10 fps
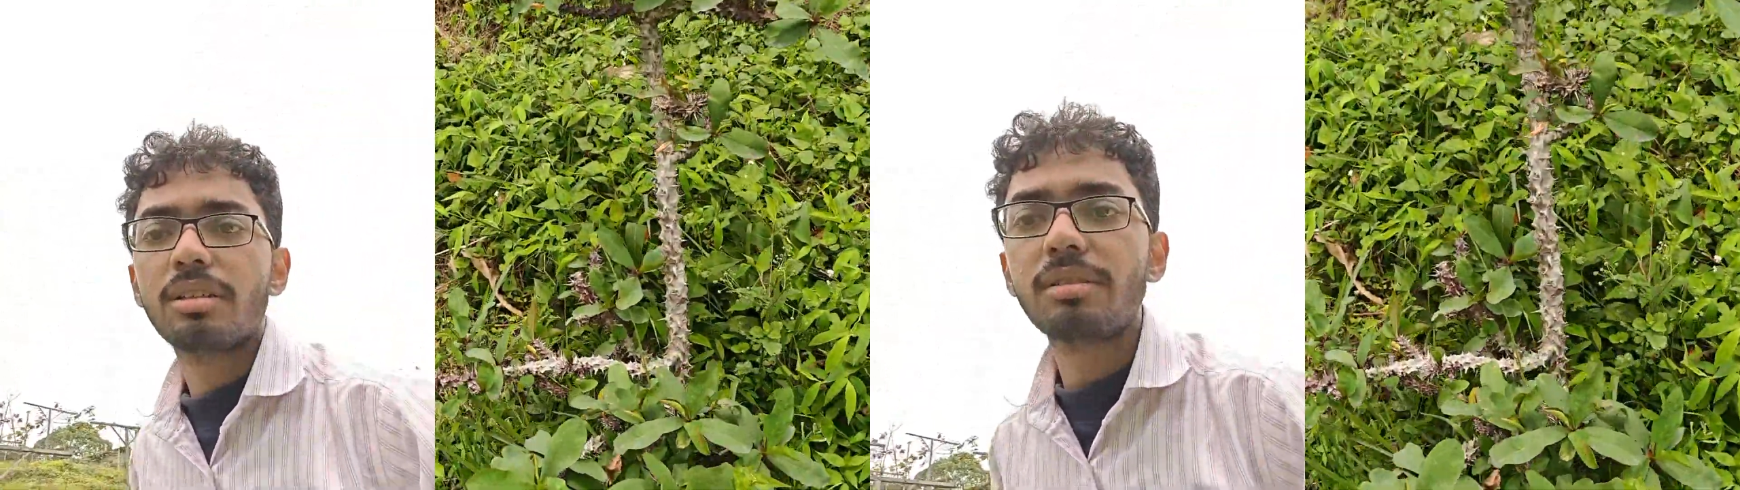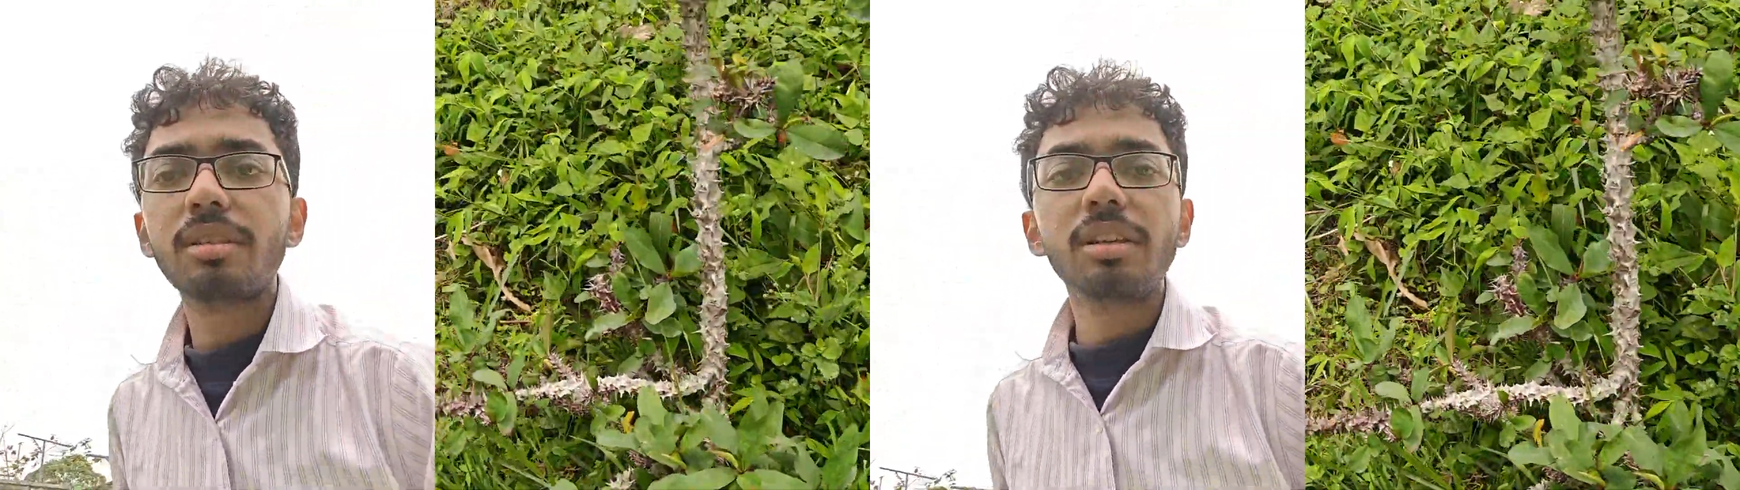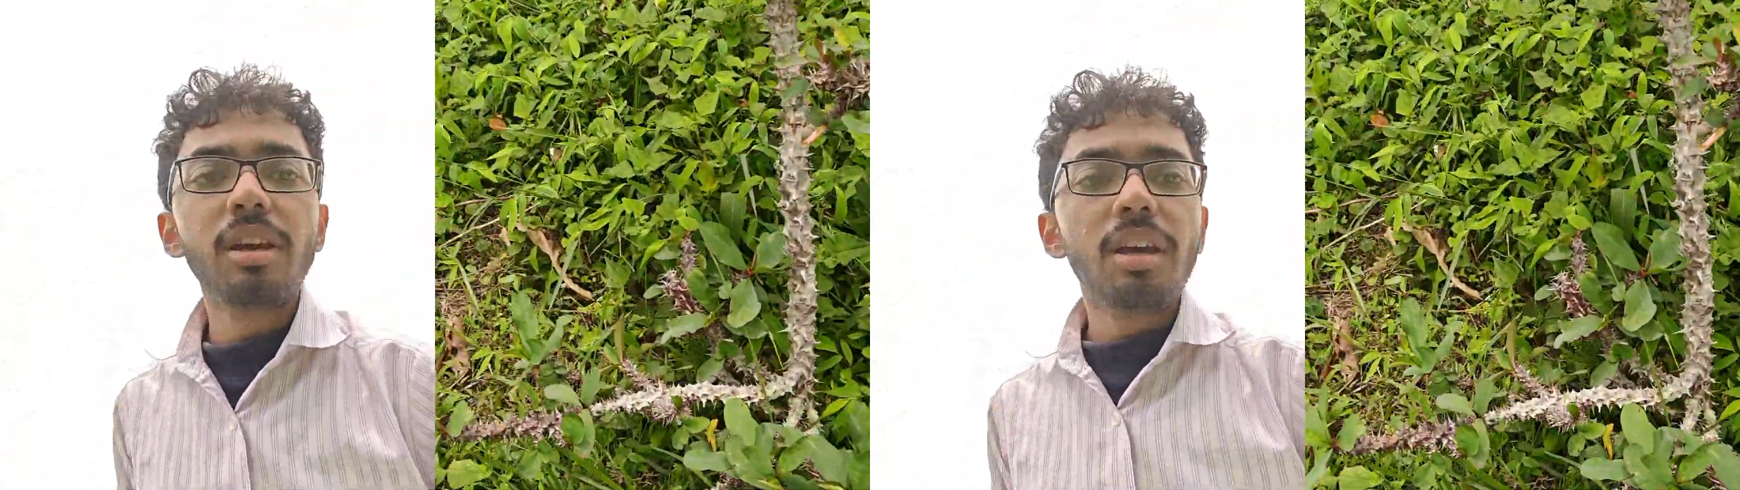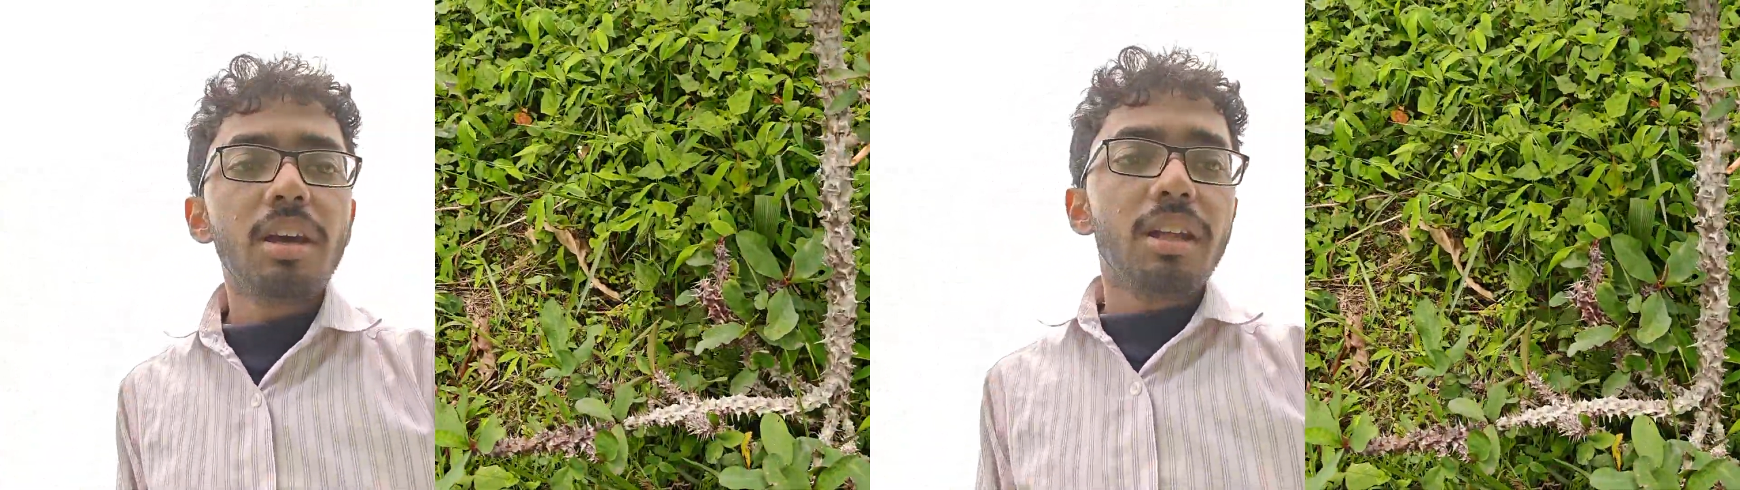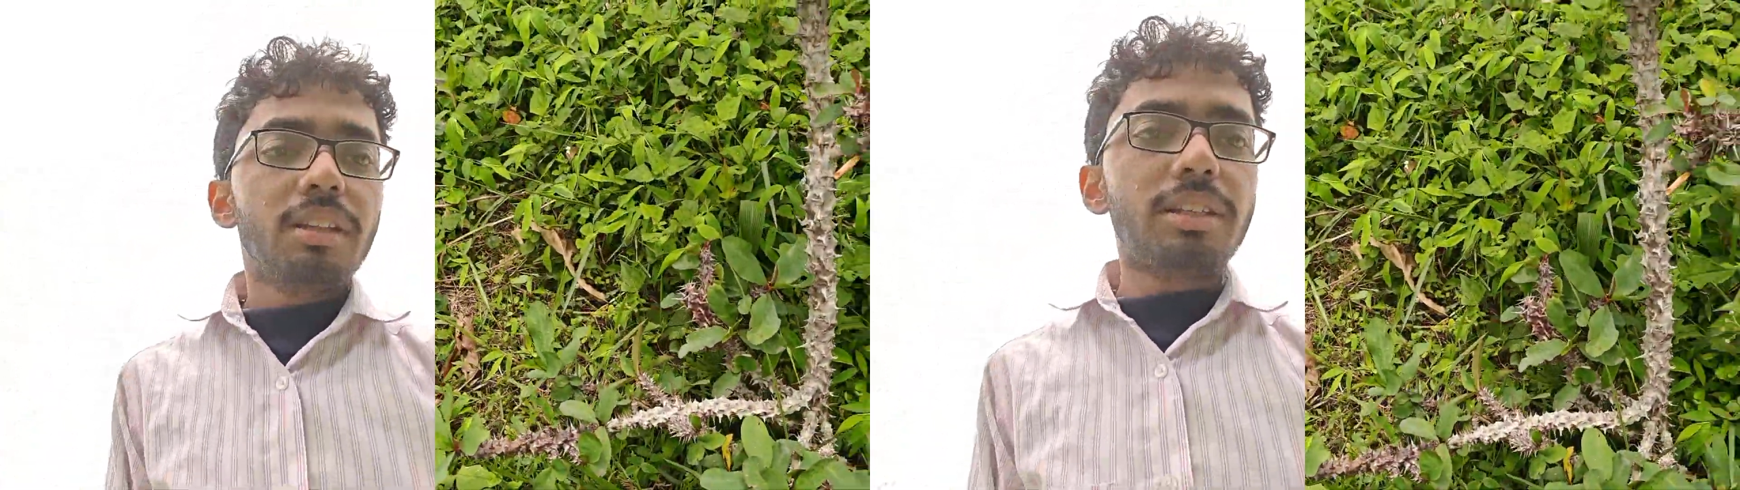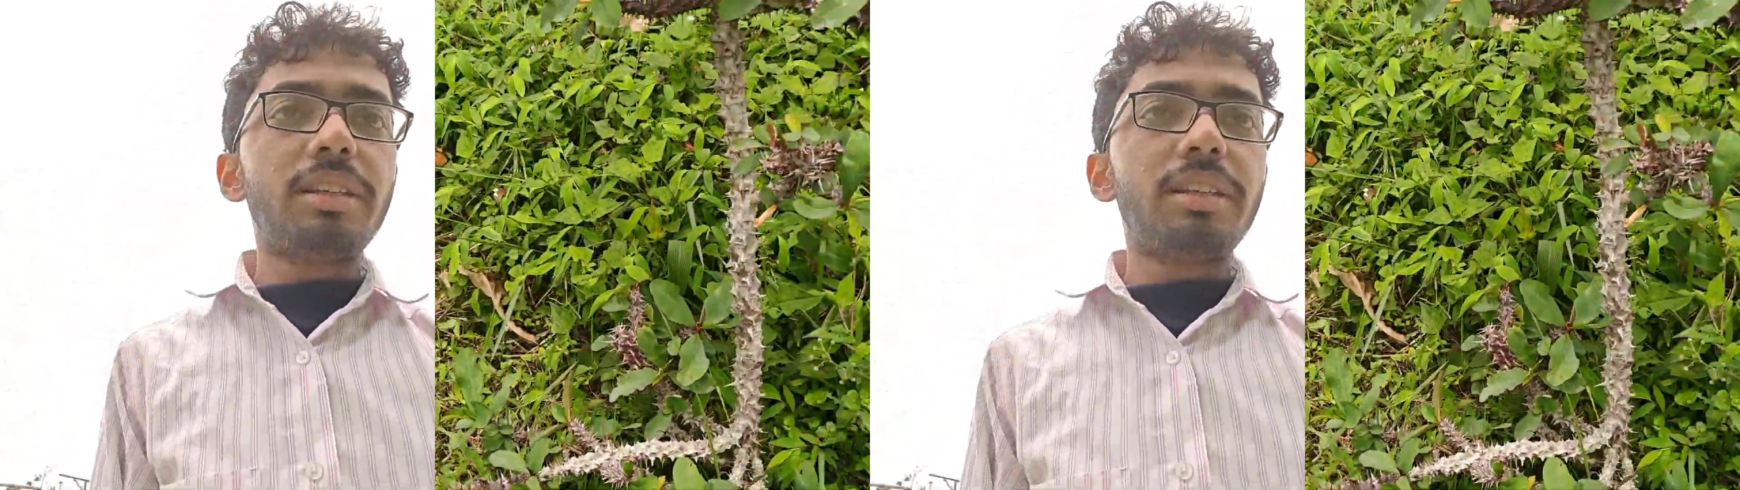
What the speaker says: You see, this